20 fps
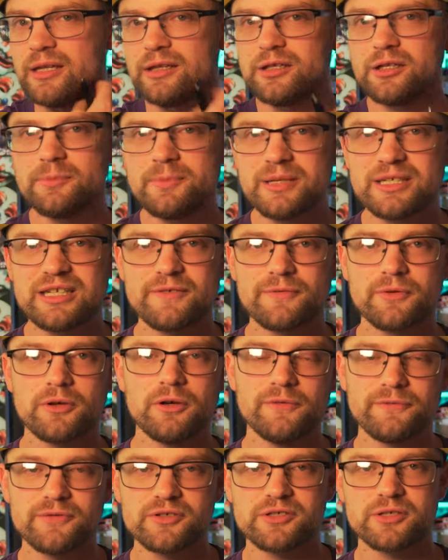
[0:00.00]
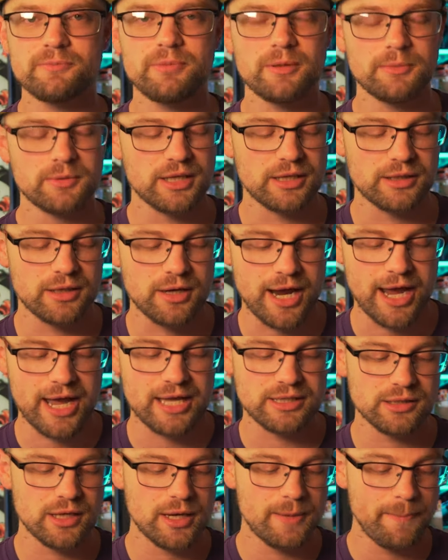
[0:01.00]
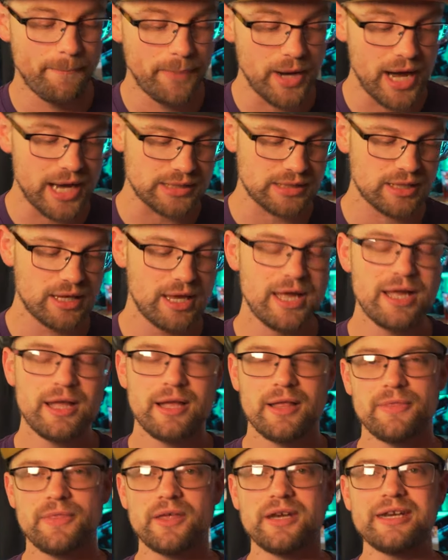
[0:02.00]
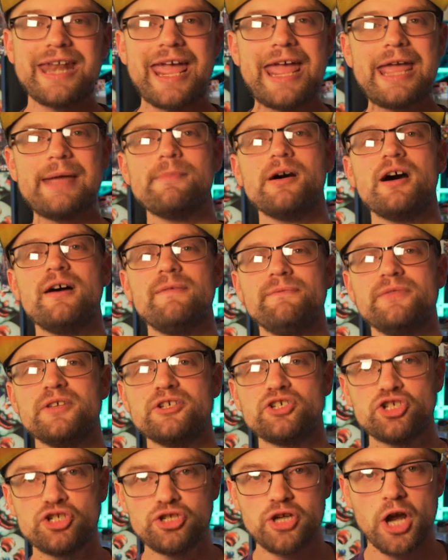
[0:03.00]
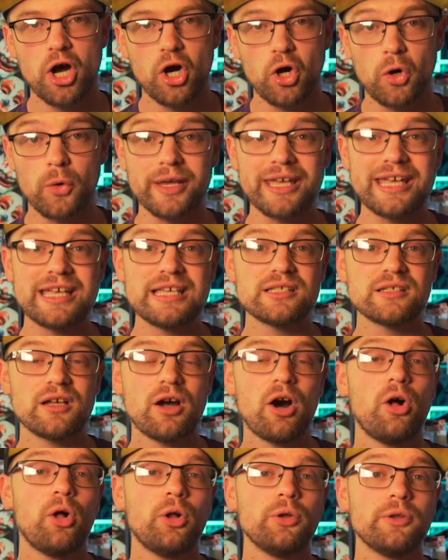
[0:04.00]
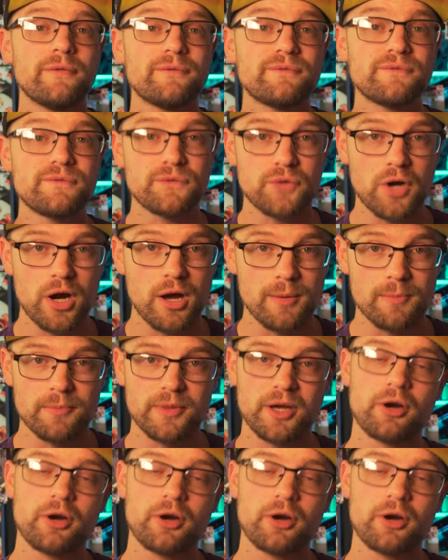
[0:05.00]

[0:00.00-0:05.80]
a little bit difficult for some people to get their hands on, but the name of the show is called From.